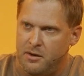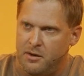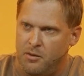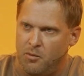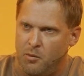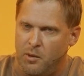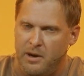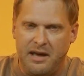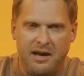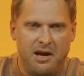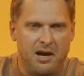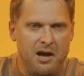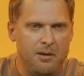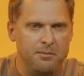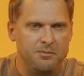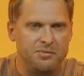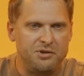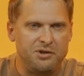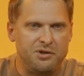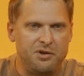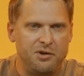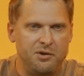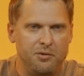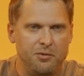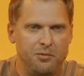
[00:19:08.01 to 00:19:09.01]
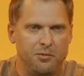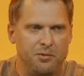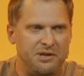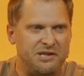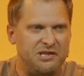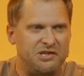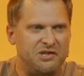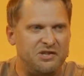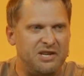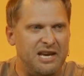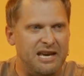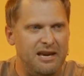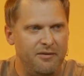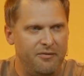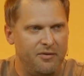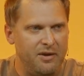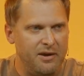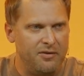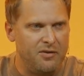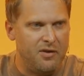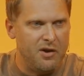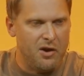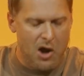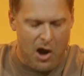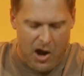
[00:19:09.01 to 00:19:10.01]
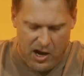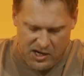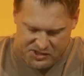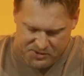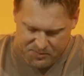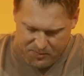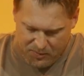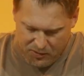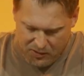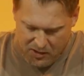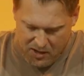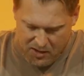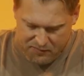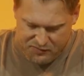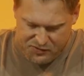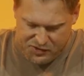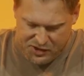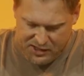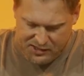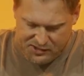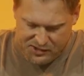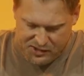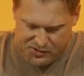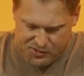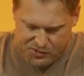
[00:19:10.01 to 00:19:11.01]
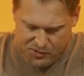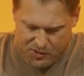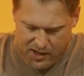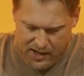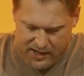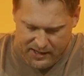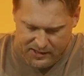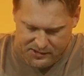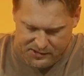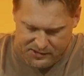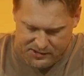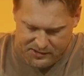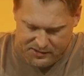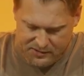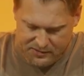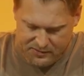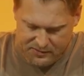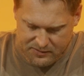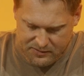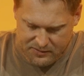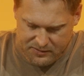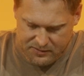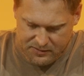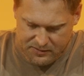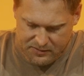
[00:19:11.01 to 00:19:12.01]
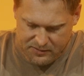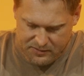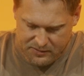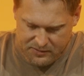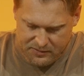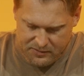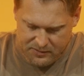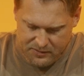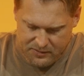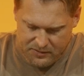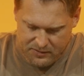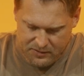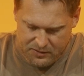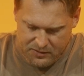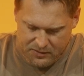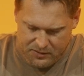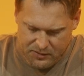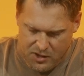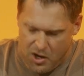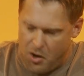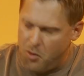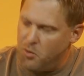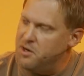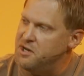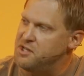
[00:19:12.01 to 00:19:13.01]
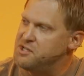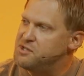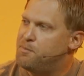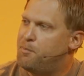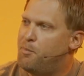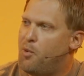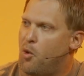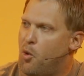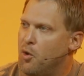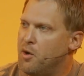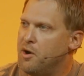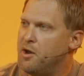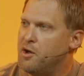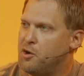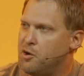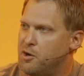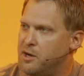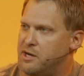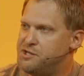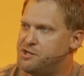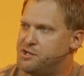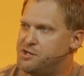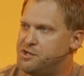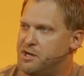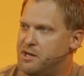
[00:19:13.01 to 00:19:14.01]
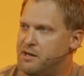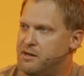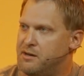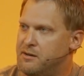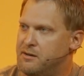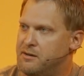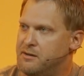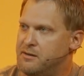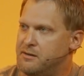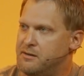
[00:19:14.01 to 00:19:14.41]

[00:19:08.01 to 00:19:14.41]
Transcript: when it comes to receiving the gospel of Jesus Christ. No one is born a Christian.